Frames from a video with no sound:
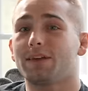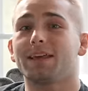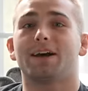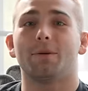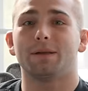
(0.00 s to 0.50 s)
you
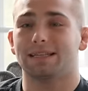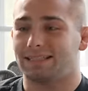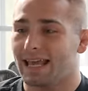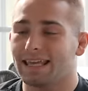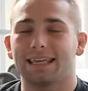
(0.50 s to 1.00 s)
can come in
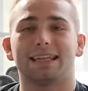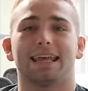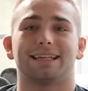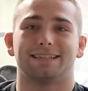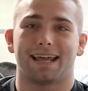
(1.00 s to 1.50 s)

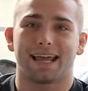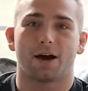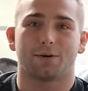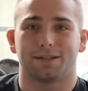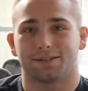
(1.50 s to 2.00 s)
and day
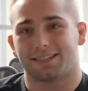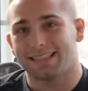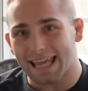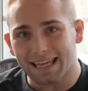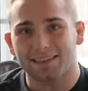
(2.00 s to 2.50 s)
out and
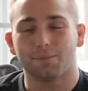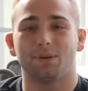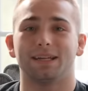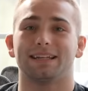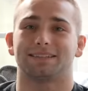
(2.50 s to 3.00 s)
just take the
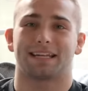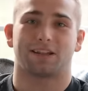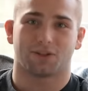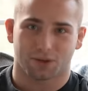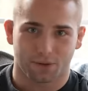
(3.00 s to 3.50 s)
beatings
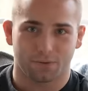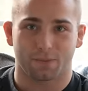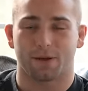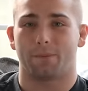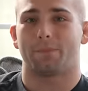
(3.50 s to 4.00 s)
and learn
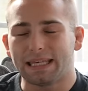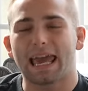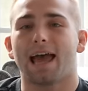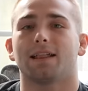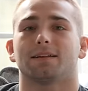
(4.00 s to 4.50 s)
from them, be
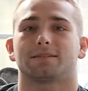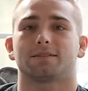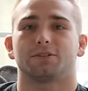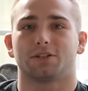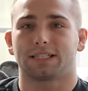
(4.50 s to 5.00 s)

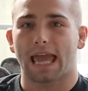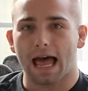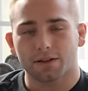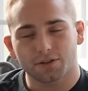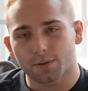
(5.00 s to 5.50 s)
calloused. Just
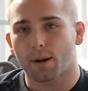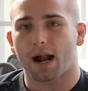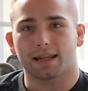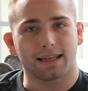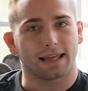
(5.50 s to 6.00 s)
callous your
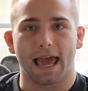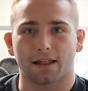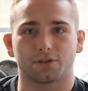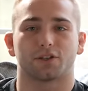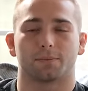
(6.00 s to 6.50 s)
body and
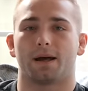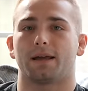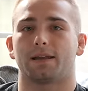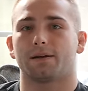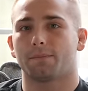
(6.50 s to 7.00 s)
callous your
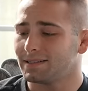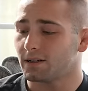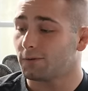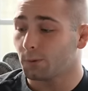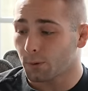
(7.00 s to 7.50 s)
mind. Who wins
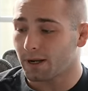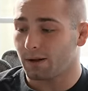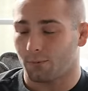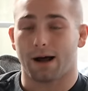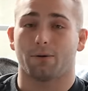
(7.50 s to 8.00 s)
in a
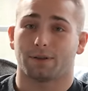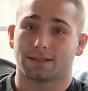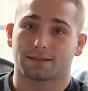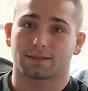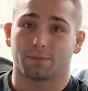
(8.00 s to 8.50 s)
Fortnite? Wow,
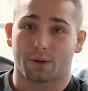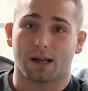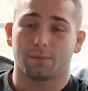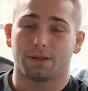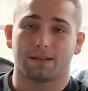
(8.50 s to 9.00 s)
this could
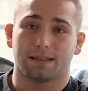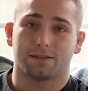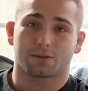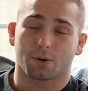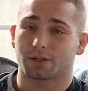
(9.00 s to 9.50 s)
probably be the
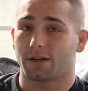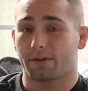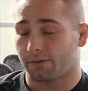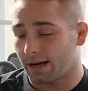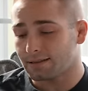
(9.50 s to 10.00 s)
easiest question
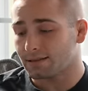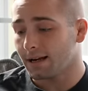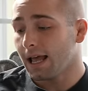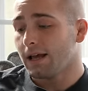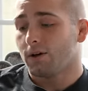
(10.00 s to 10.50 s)
I've ever
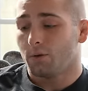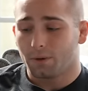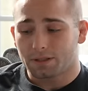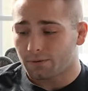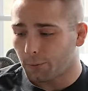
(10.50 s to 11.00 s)
answered. Who
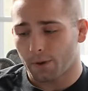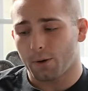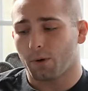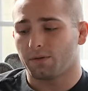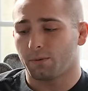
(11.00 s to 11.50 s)
wins in a
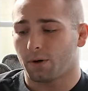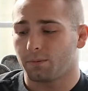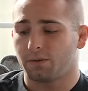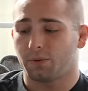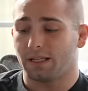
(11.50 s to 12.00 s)
Fortnite
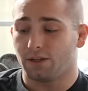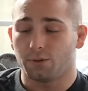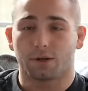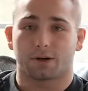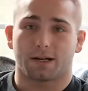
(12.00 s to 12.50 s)
1v1 between
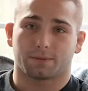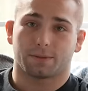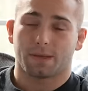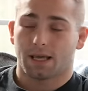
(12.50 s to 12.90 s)
you and Crosby?